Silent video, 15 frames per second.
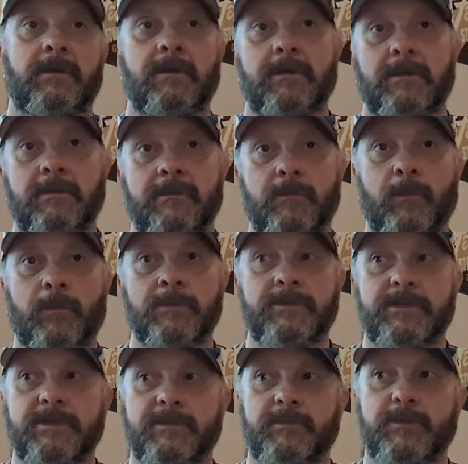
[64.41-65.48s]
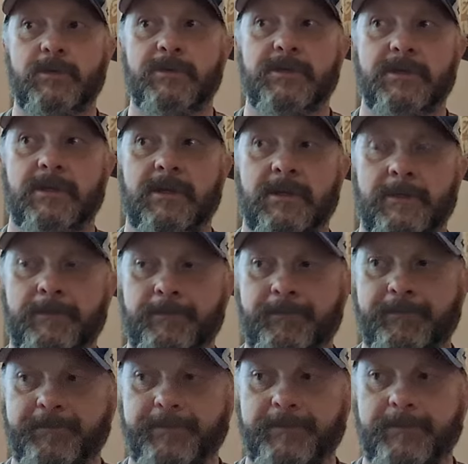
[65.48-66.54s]
And once as music
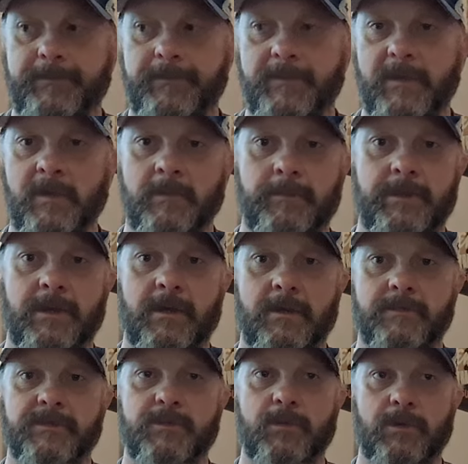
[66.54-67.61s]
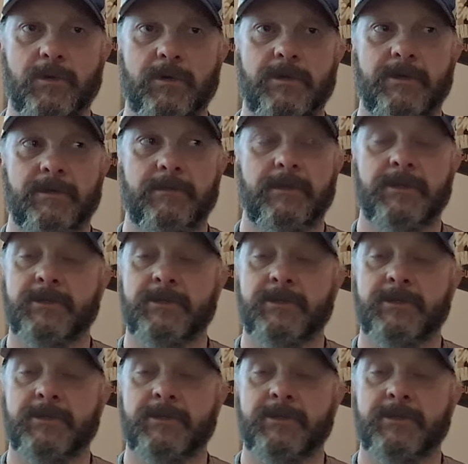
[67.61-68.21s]
becomes work,